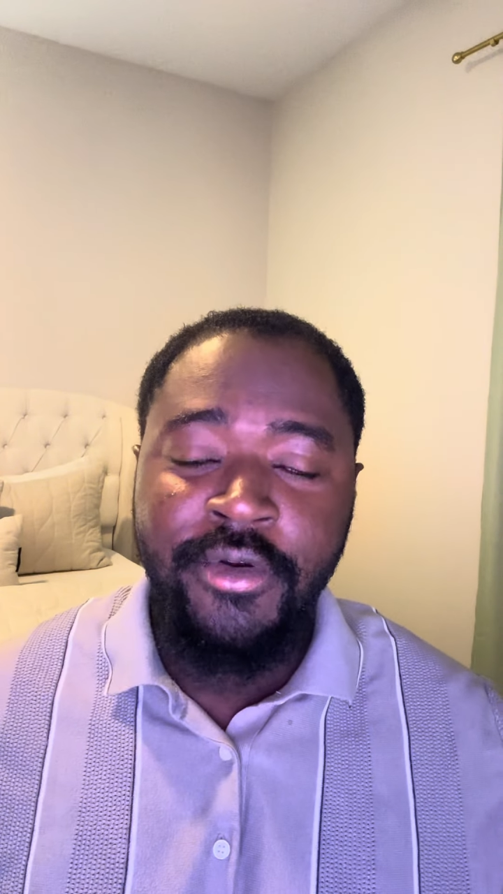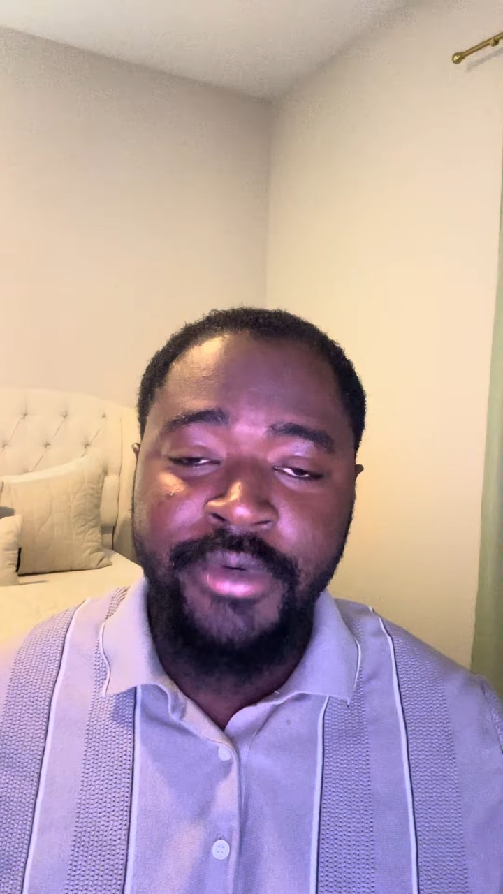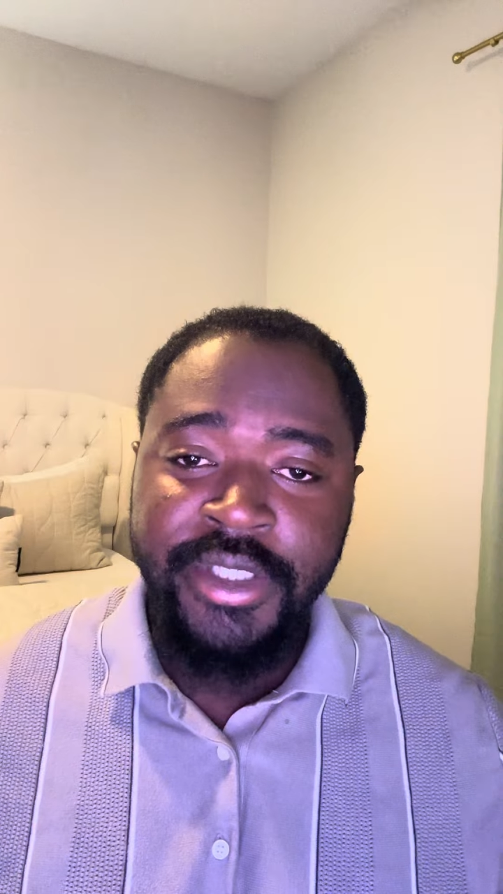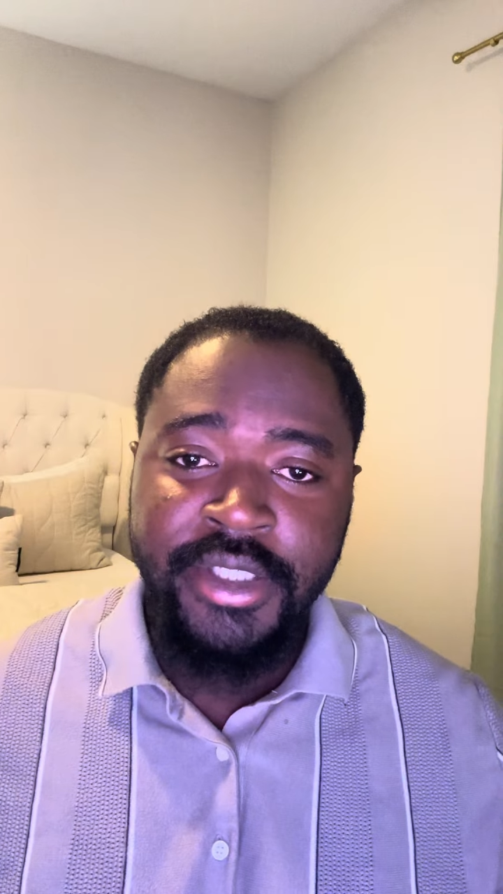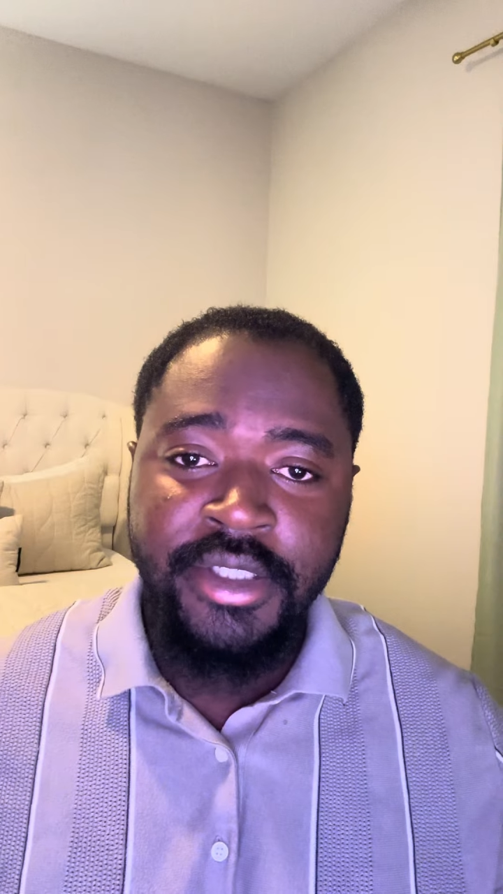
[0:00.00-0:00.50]

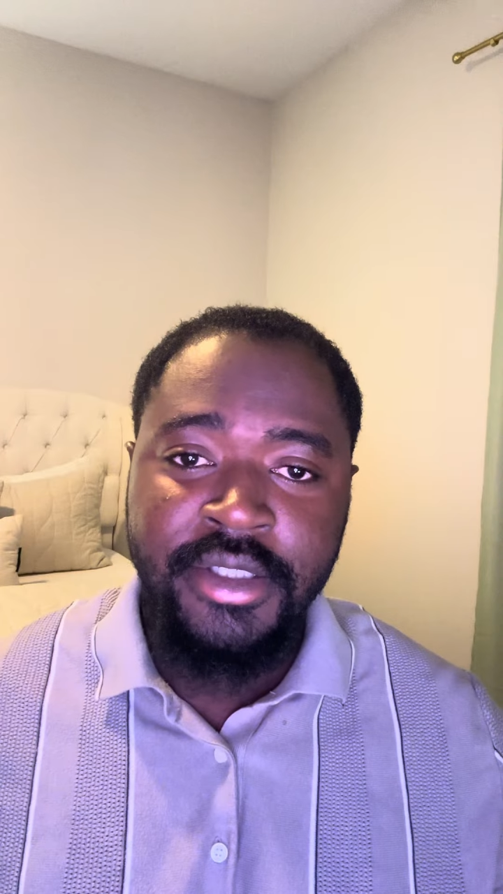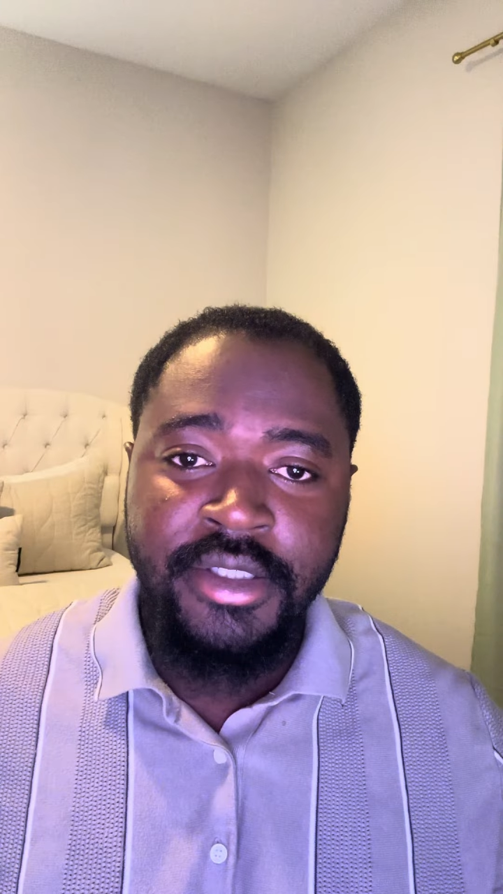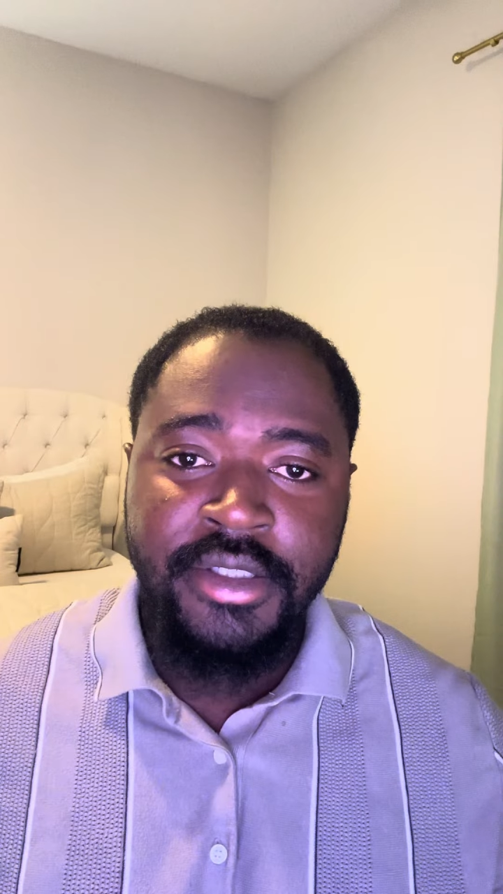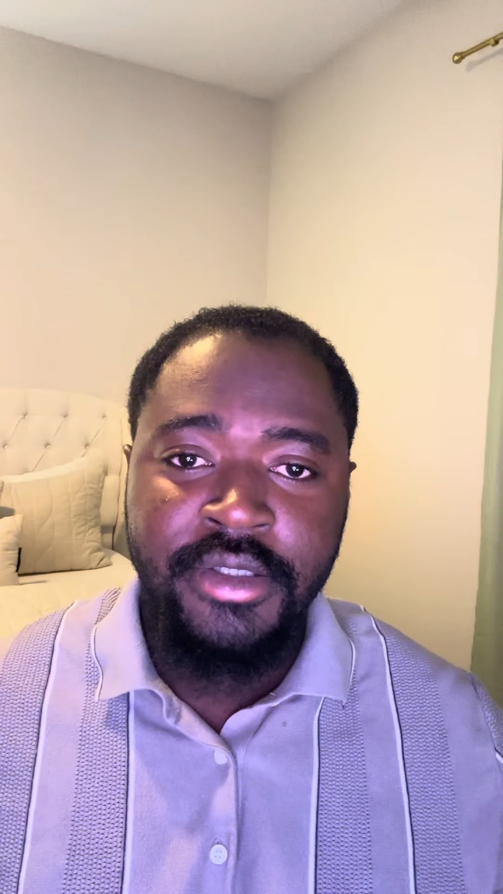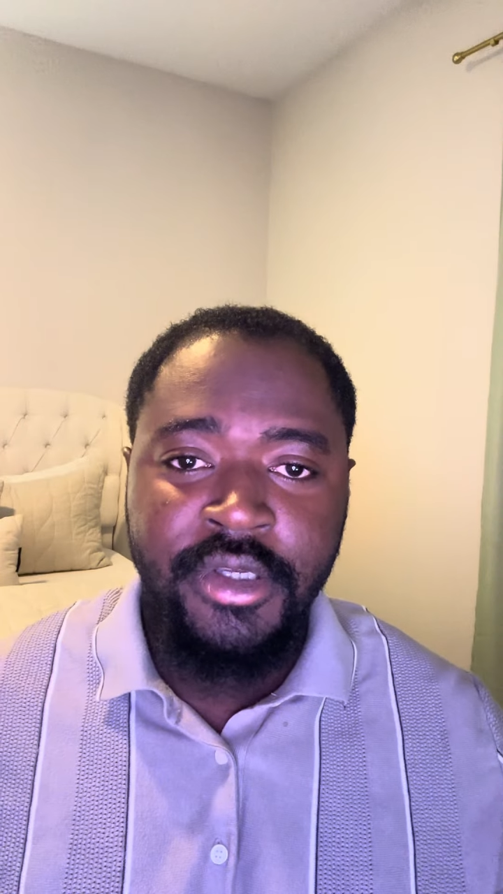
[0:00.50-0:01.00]

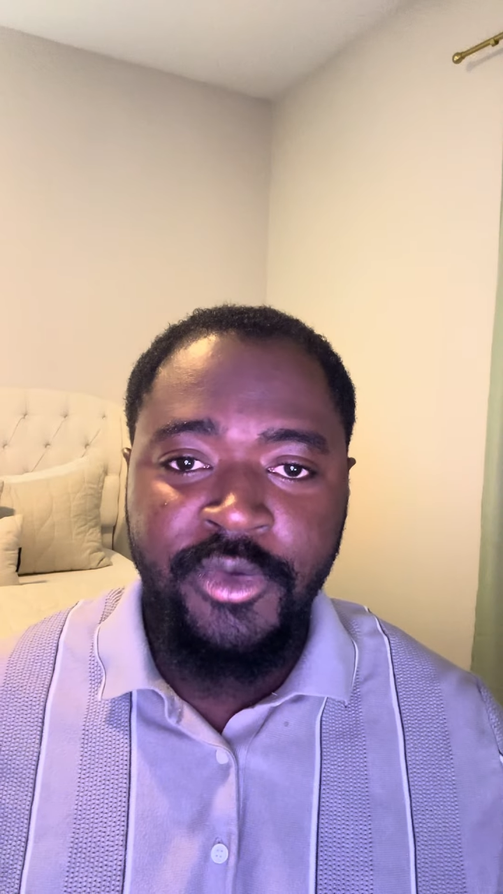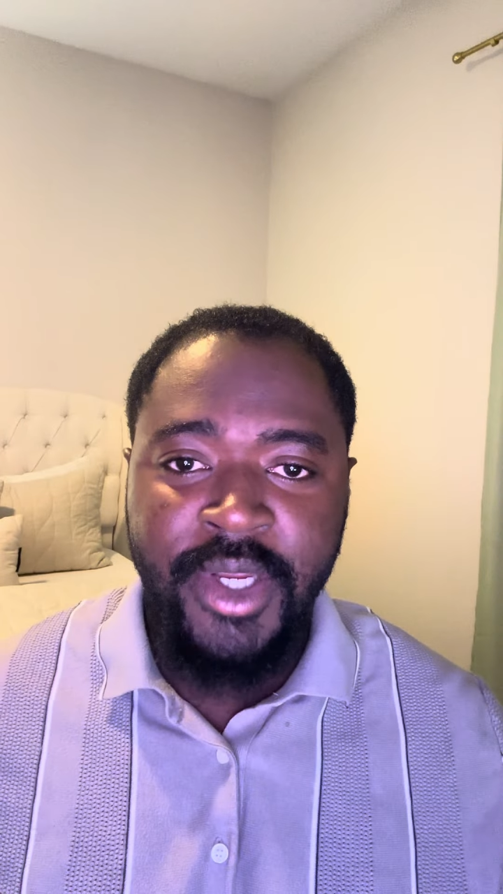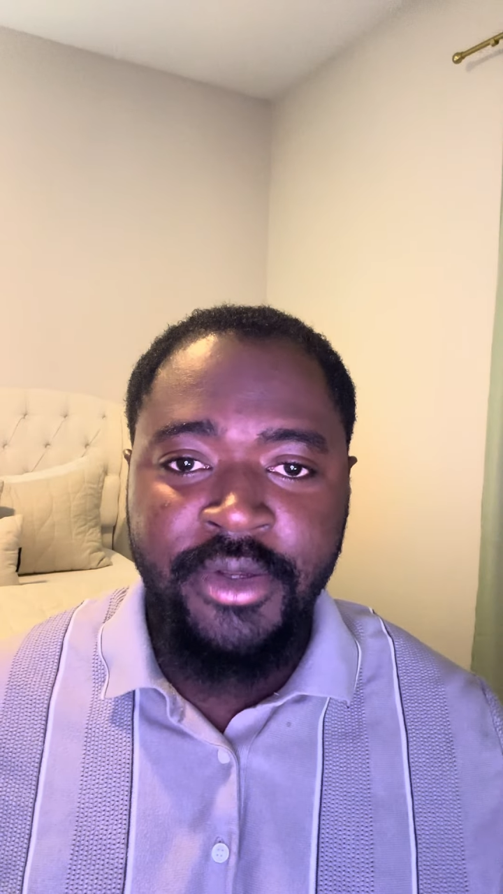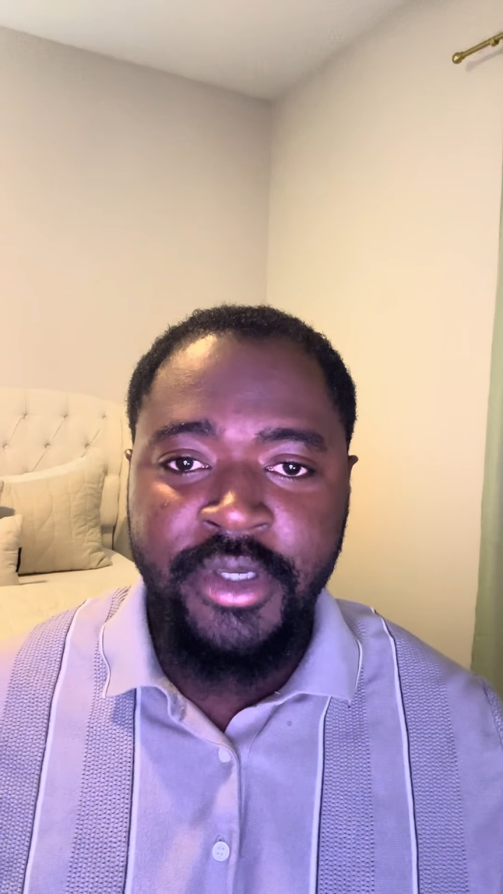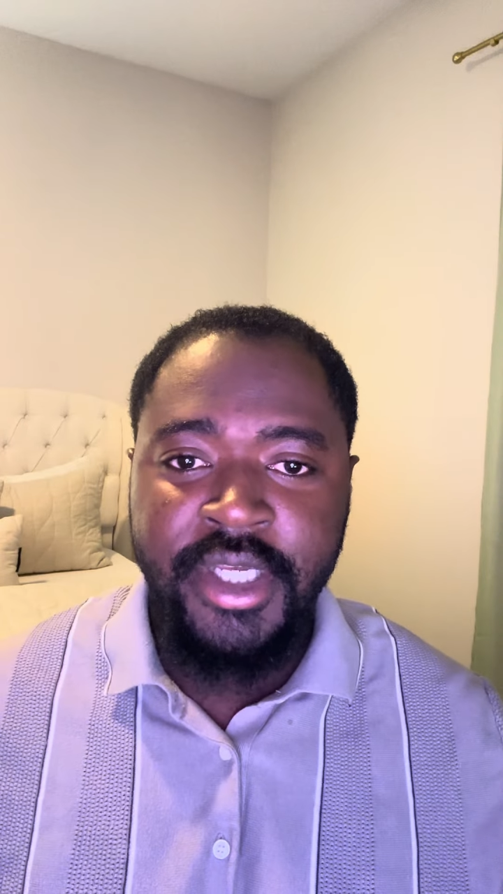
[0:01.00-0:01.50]
reasons you are
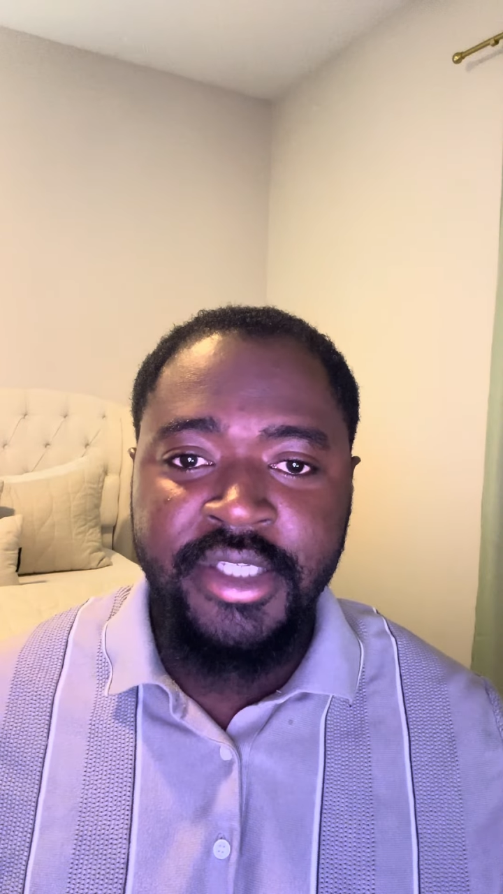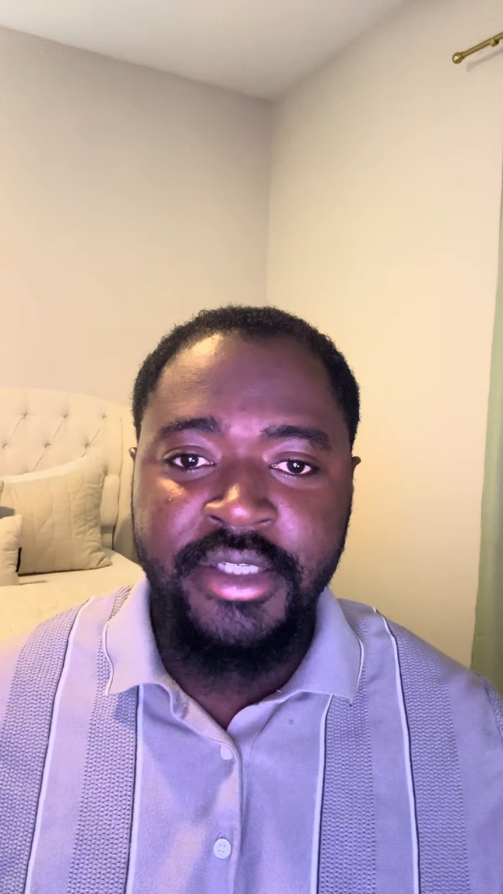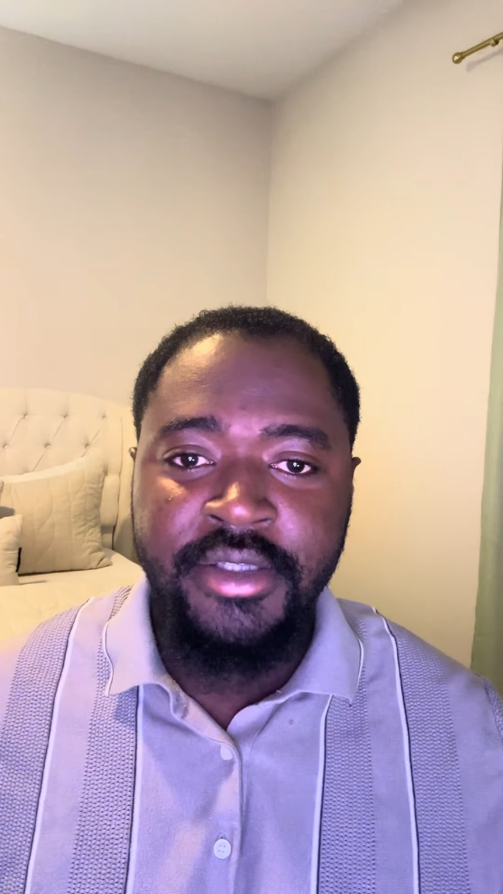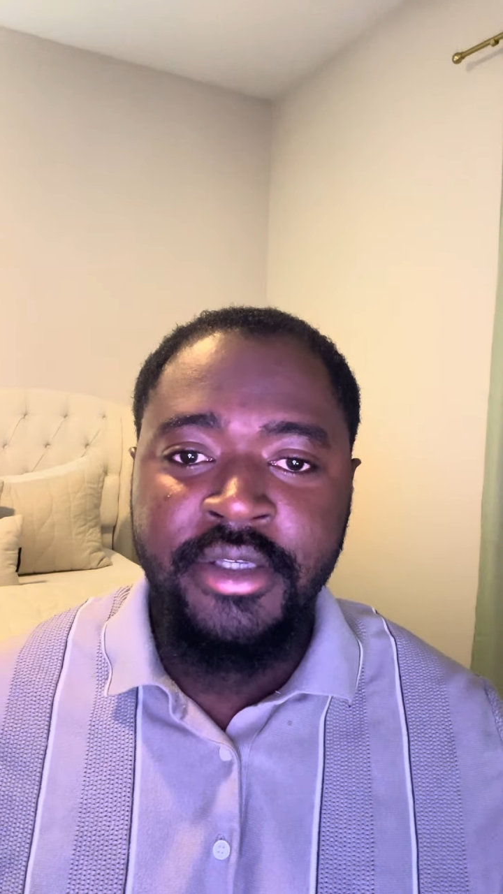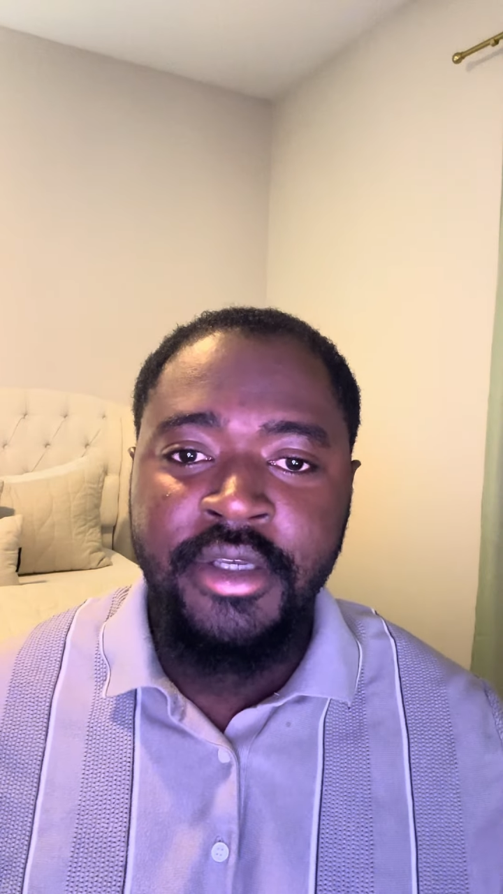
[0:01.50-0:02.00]
not getting